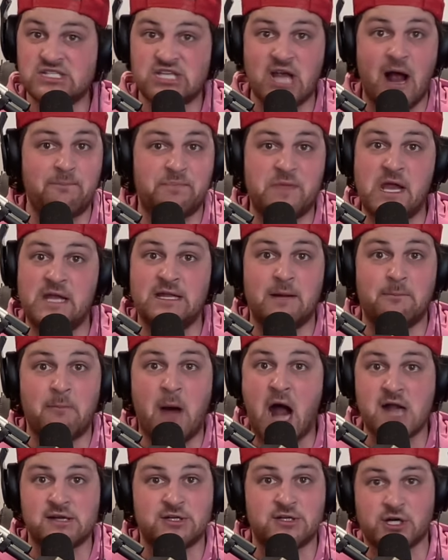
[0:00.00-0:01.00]
Something to
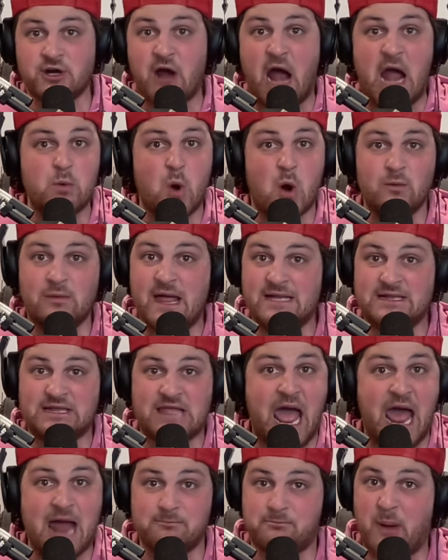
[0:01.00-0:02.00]
monitor. I won't let
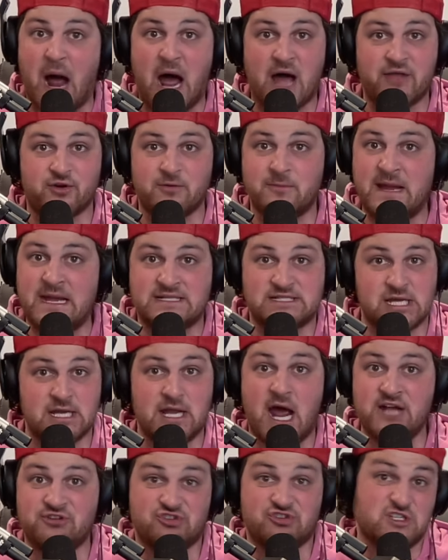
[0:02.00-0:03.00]
that bother me
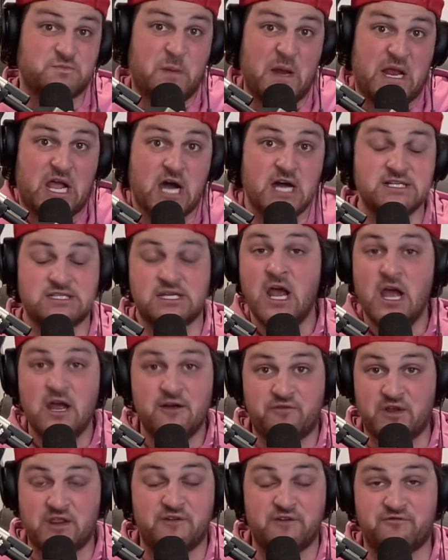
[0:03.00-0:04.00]
tonight, just because
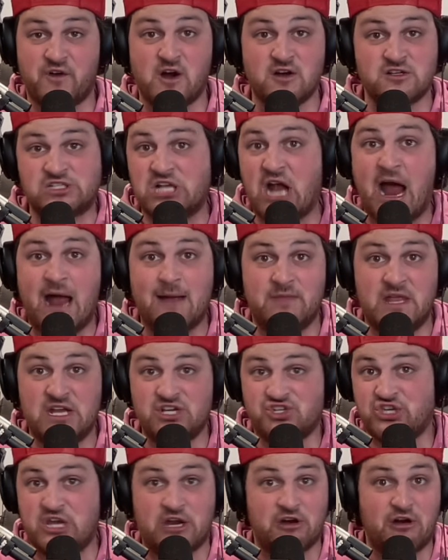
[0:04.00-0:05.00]
for the first time
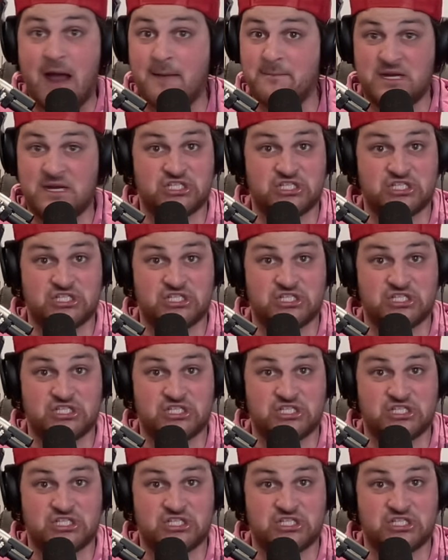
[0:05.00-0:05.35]
this year, I'm